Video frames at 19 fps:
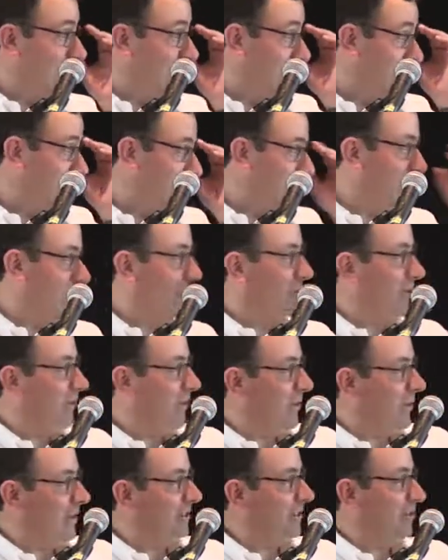They turn to
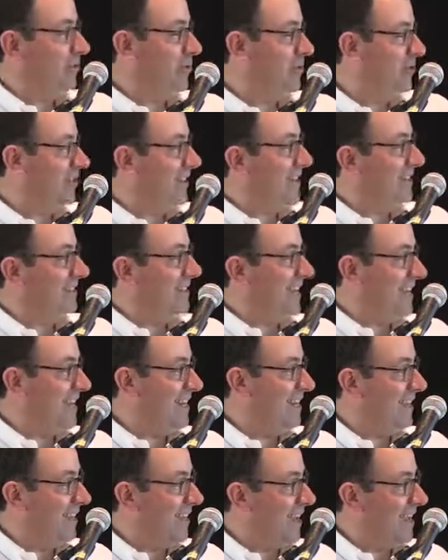things and present
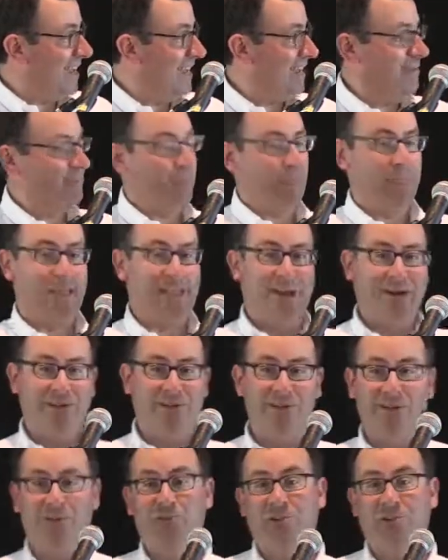data like character